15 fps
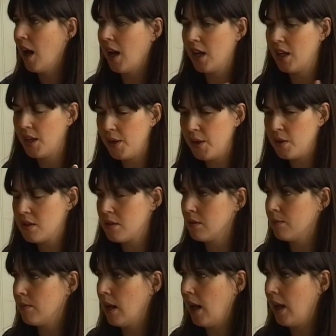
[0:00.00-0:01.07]
and I'd
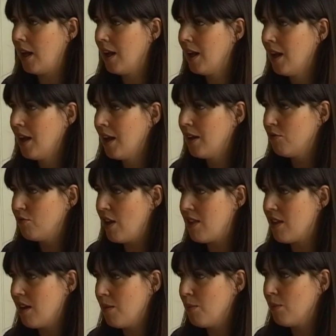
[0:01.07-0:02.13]
lose my
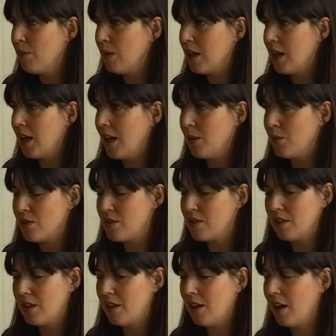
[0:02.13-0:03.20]
rhythm, and I
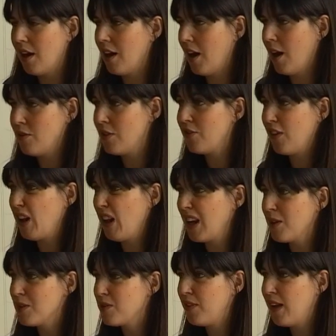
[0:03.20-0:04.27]
felt
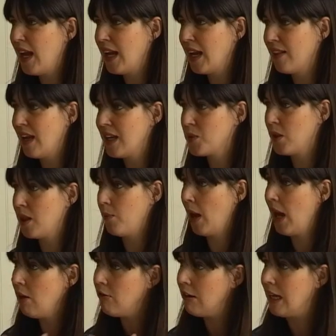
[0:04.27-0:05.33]
like I was flailing, and that's when the
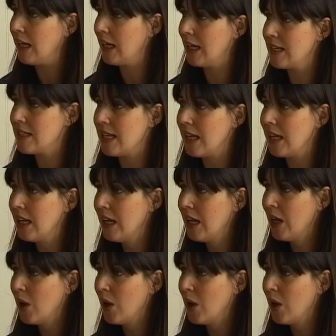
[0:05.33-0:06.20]
pain really kicks in.